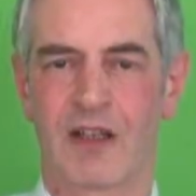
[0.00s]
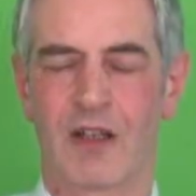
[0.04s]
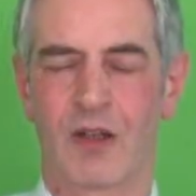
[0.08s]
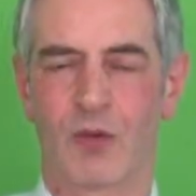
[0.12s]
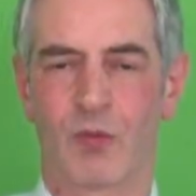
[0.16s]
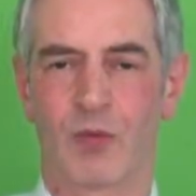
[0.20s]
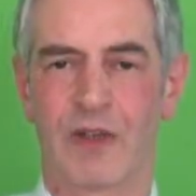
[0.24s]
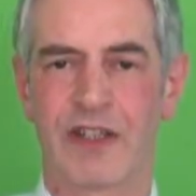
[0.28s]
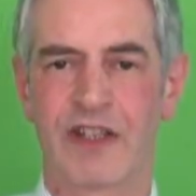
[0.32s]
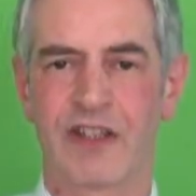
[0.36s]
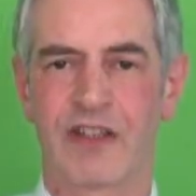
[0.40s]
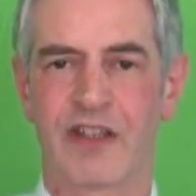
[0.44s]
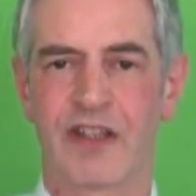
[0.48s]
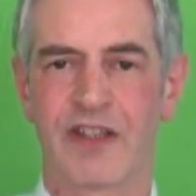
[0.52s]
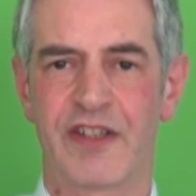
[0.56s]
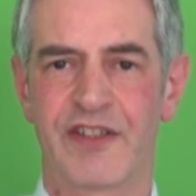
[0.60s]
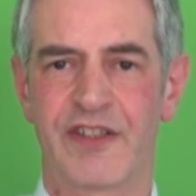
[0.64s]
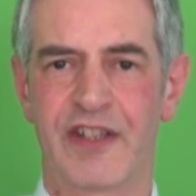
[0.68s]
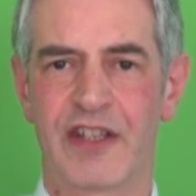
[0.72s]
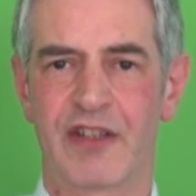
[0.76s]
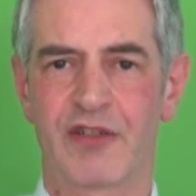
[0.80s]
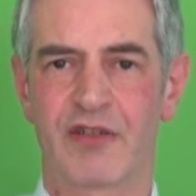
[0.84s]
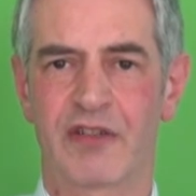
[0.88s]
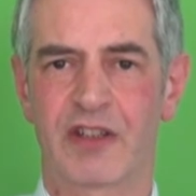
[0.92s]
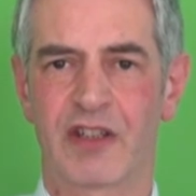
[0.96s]
When you're
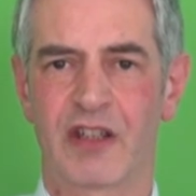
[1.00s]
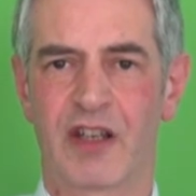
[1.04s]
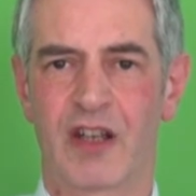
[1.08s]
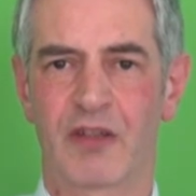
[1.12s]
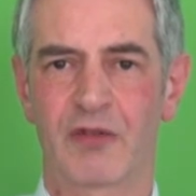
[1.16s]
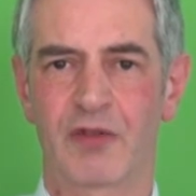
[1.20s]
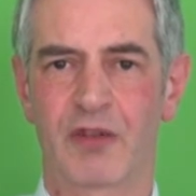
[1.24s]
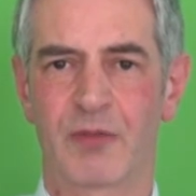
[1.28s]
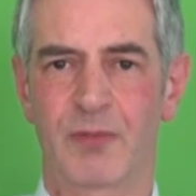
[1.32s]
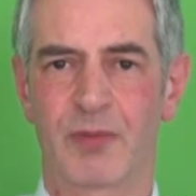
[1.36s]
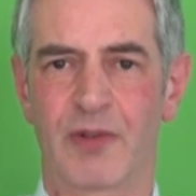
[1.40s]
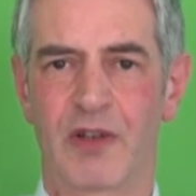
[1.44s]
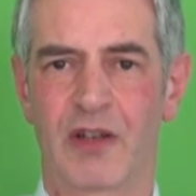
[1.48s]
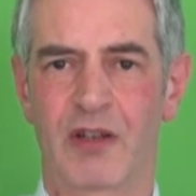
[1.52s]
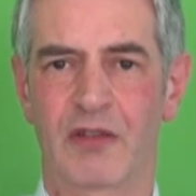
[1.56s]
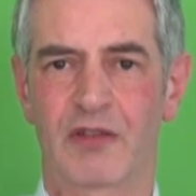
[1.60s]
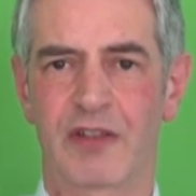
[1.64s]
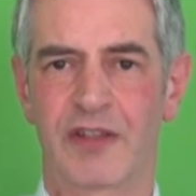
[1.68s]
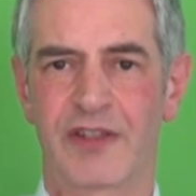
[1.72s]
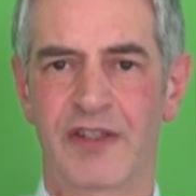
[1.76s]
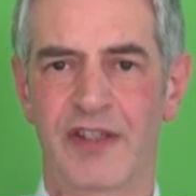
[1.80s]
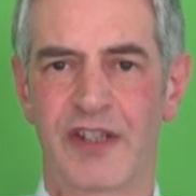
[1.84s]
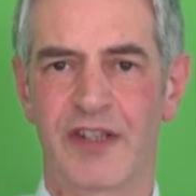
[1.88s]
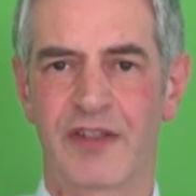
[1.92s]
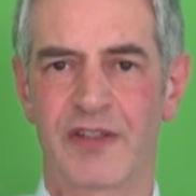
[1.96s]
considering the local
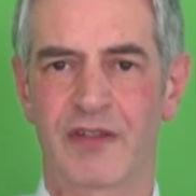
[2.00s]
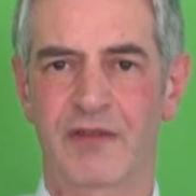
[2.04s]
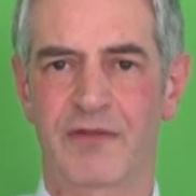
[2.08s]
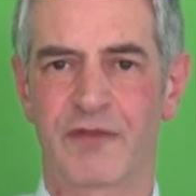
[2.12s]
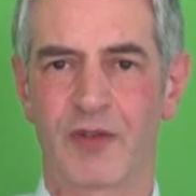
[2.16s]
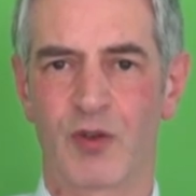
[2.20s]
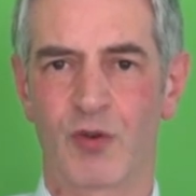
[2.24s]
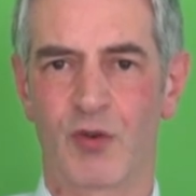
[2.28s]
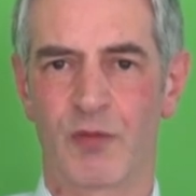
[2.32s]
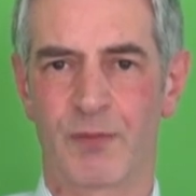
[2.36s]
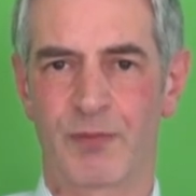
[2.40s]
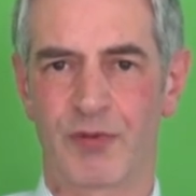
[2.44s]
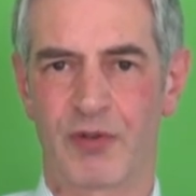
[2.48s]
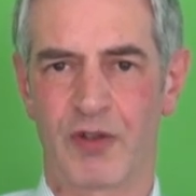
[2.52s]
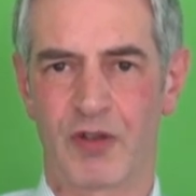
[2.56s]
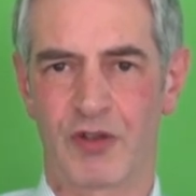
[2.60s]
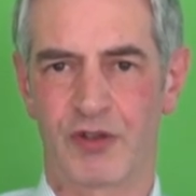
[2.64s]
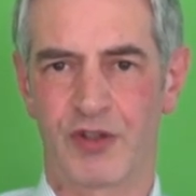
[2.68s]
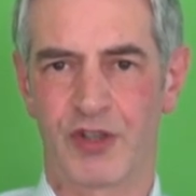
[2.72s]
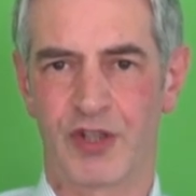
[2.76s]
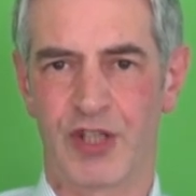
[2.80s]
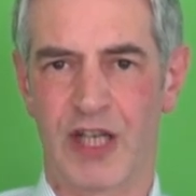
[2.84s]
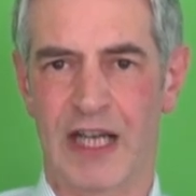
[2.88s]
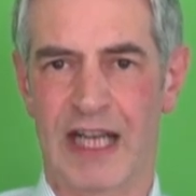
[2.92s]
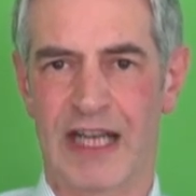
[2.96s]
priorities of your
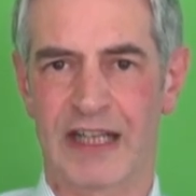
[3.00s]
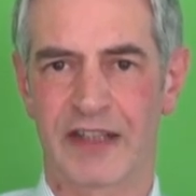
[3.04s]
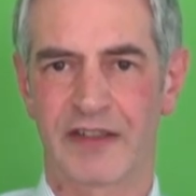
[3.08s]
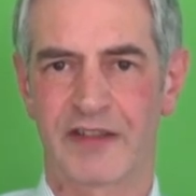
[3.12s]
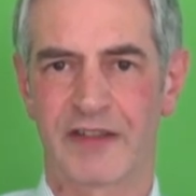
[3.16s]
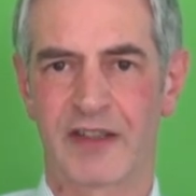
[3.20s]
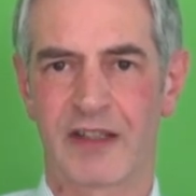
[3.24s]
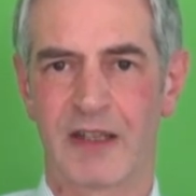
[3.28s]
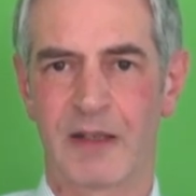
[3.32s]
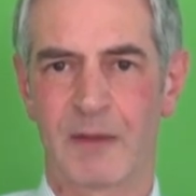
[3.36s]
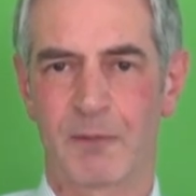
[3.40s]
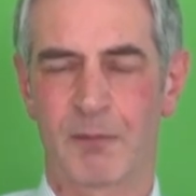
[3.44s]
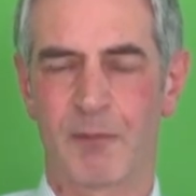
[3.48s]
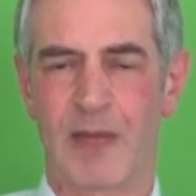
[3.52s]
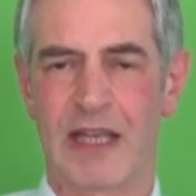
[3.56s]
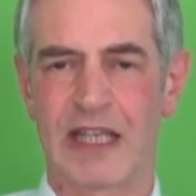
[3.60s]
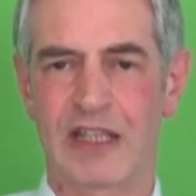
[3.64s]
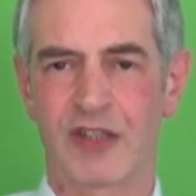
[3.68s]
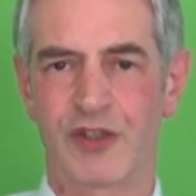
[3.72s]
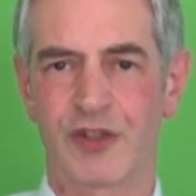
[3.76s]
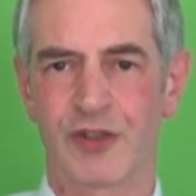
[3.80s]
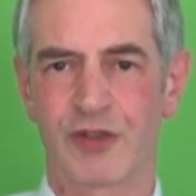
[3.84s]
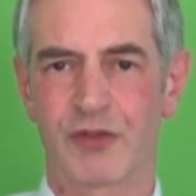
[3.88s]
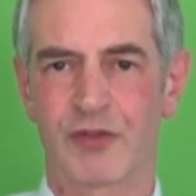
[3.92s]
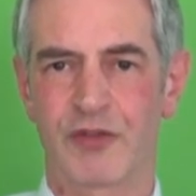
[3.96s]
project,
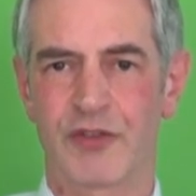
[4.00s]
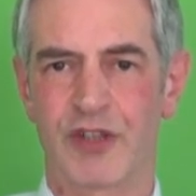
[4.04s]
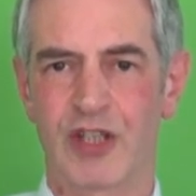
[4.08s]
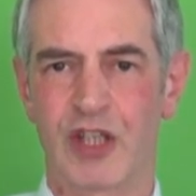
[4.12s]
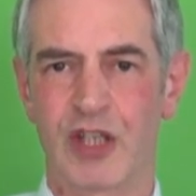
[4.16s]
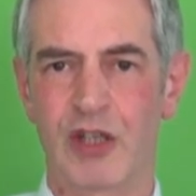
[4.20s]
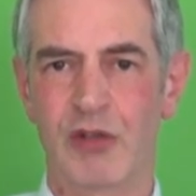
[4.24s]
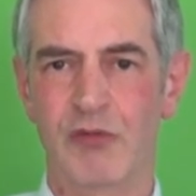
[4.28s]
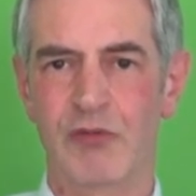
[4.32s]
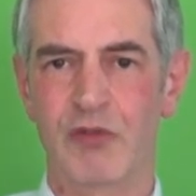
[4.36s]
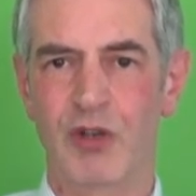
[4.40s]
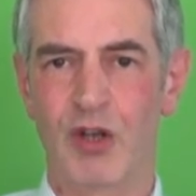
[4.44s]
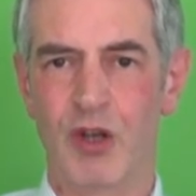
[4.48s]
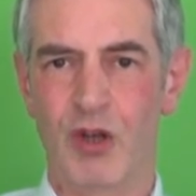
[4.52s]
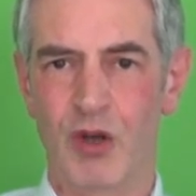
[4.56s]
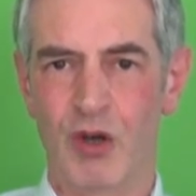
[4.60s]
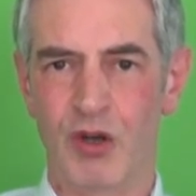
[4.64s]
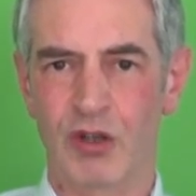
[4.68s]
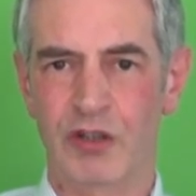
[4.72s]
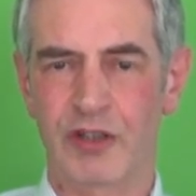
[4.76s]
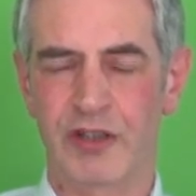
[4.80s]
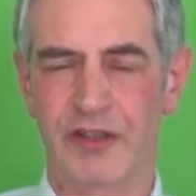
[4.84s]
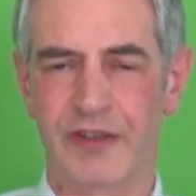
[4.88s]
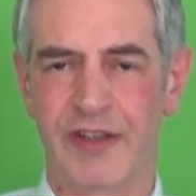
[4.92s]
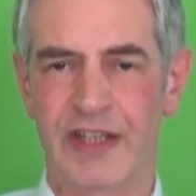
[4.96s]
make sure that you
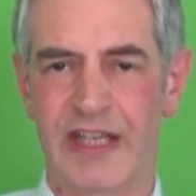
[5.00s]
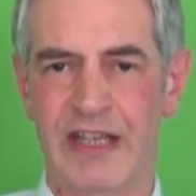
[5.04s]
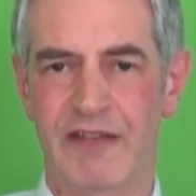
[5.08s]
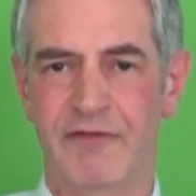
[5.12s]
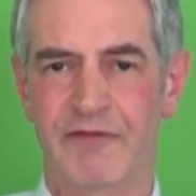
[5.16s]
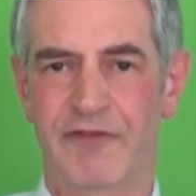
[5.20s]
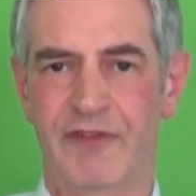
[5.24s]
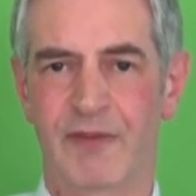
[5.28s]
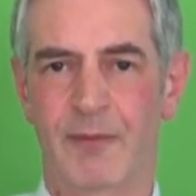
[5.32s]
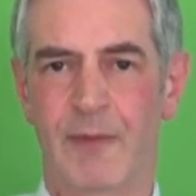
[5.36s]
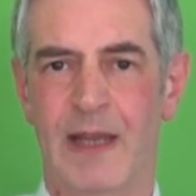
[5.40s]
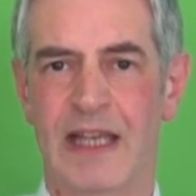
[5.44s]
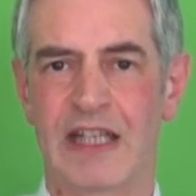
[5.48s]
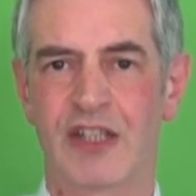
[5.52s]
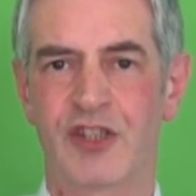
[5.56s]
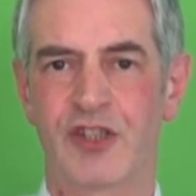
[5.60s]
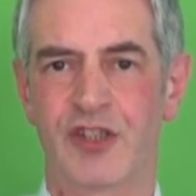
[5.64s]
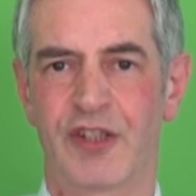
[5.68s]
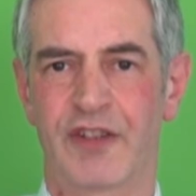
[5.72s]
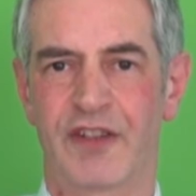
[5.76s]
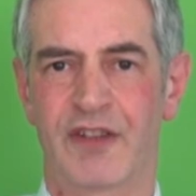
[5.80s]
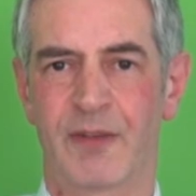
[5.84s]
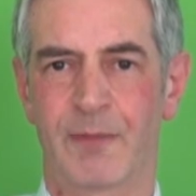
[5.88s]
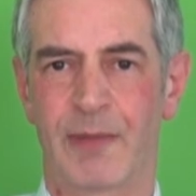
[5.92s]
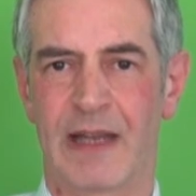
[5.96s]
look at the
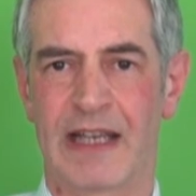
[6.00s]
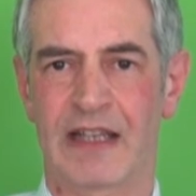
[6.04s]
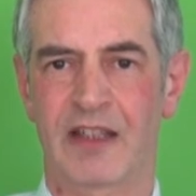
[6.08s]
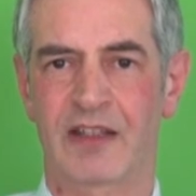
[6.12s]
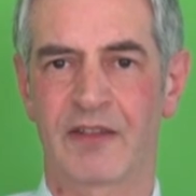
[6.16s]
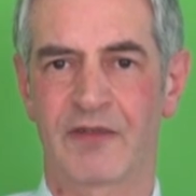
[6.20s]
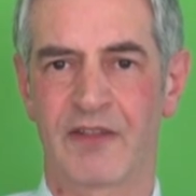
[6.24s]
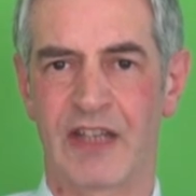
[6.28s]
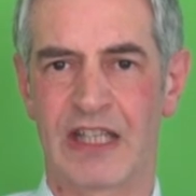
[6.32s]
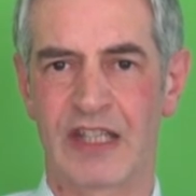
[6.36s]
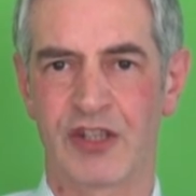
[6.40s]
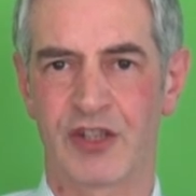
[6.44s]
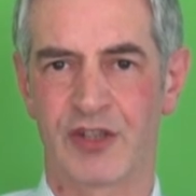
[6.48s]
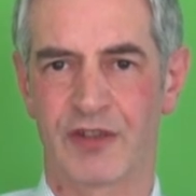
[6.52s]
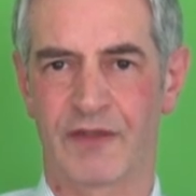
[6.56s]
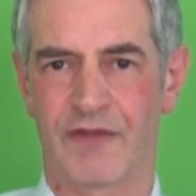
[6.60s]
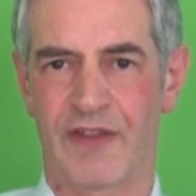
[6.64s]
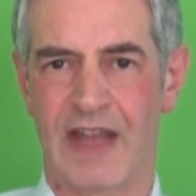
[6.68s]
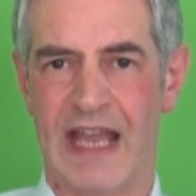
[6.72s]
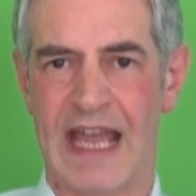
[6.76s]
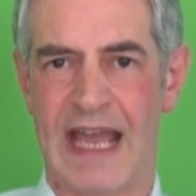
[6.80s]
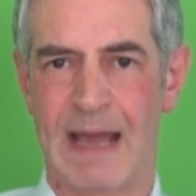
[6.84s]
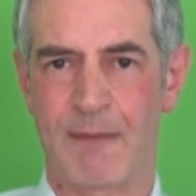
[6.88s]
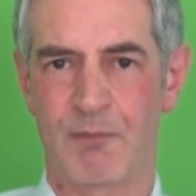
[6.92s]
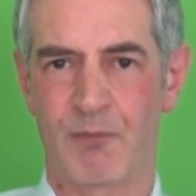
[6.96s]
information at the back of each of
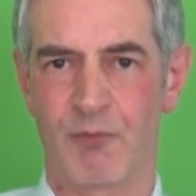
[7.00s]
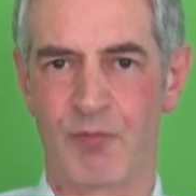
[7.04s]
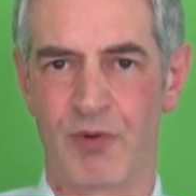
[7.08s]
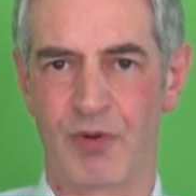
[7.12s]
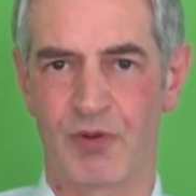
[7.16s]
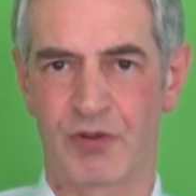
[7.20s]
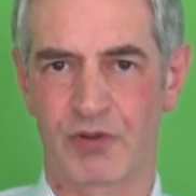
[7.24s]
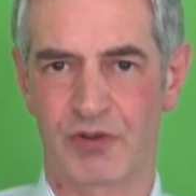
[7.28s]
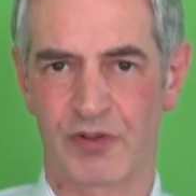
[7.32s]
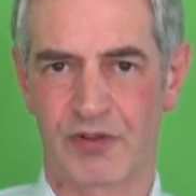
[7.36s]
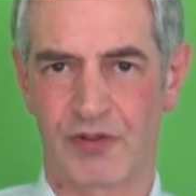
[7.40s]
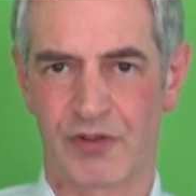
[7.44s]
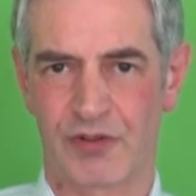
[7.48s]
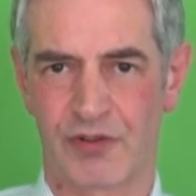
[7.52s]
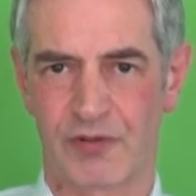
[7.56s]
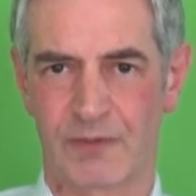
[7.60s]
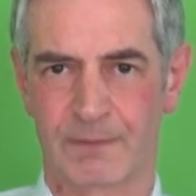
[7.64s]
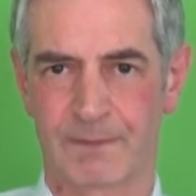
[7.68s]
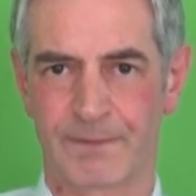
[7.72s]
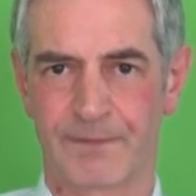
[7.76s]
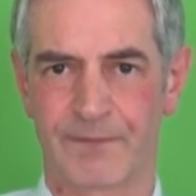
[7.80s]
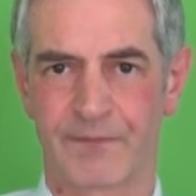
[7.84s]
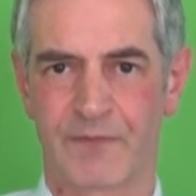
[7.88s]
the handbooks.